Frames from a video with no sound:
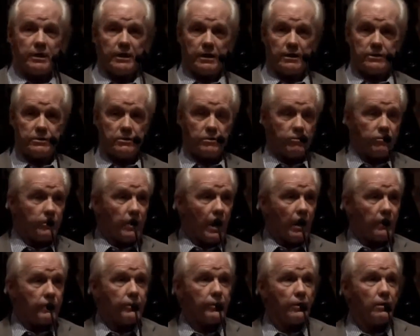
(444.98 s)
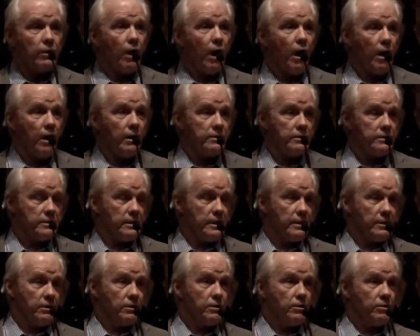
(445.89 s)
because you've got the laws
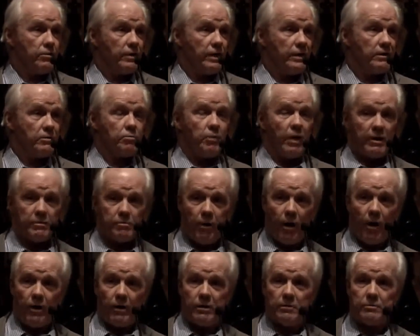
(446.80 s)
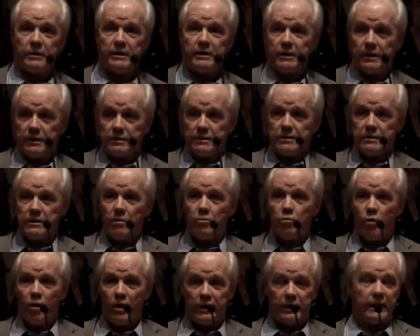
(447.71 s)
that are created by Parliament that's
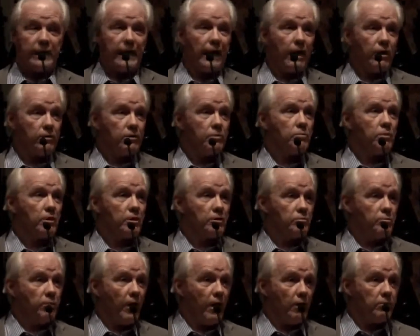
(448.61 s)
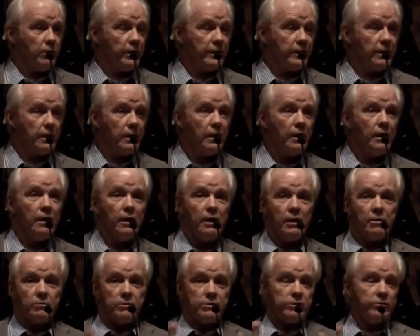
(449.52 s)
somewhat accountable in public,
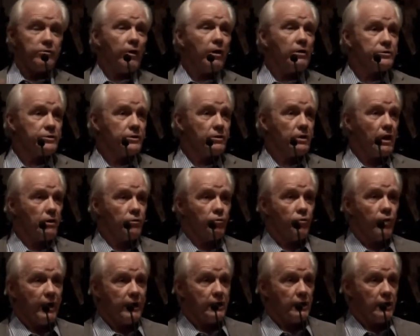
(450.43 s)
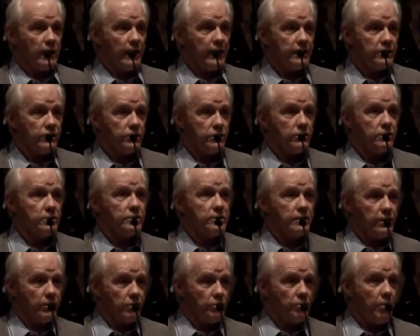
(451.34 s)
but you've also got
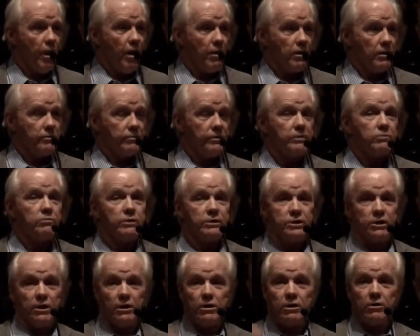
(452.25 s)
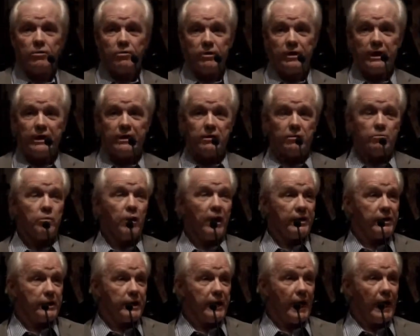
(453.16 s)
regulations that are part of it, which are created
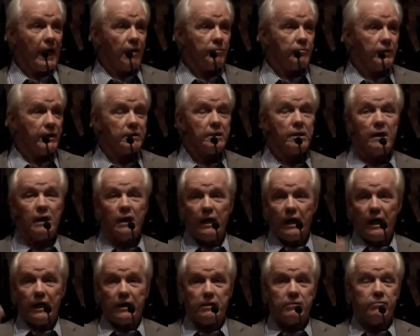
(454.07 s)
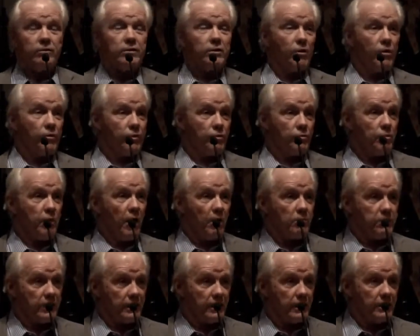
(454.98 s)
by the Cabinet, and even though they're
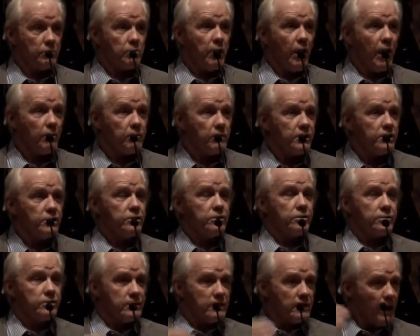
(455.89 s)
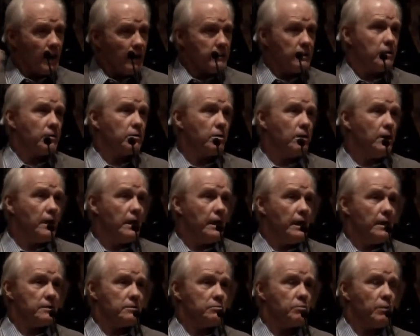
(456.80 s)
publicly published, there's not
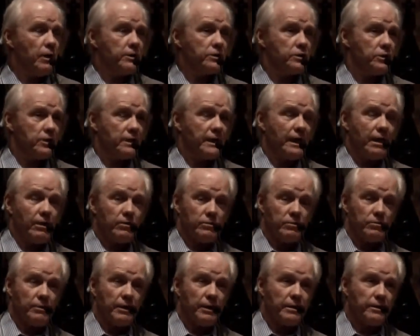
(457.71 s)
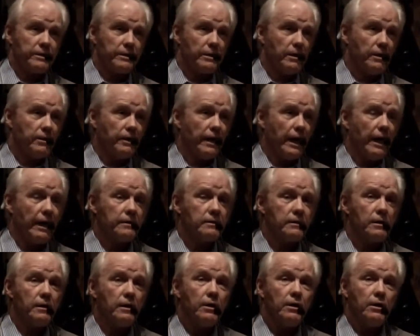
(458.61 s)
as much accountability on
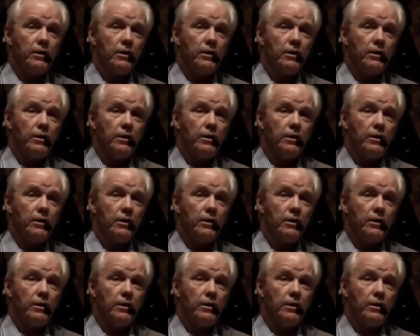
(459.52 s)
that.